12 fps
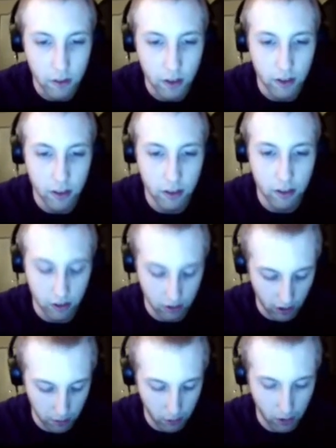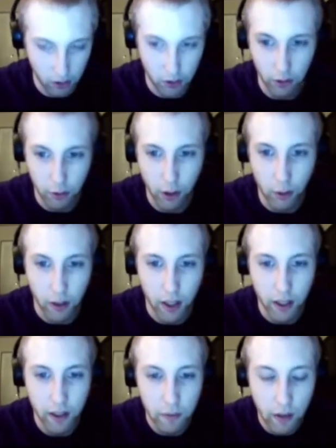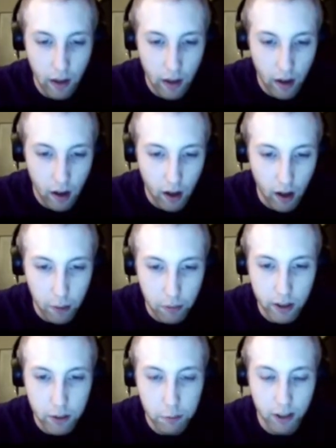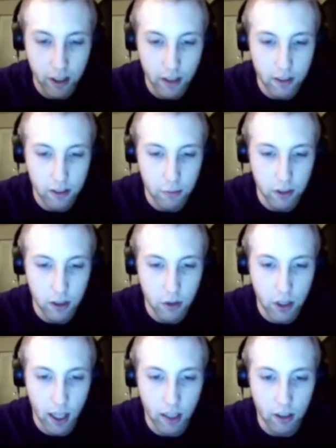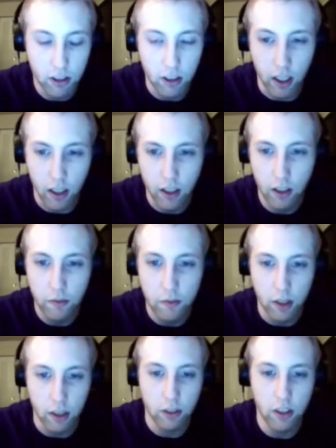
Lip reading: in the distance there, parked on the runway. But let's pretend that's something you can't see. You can see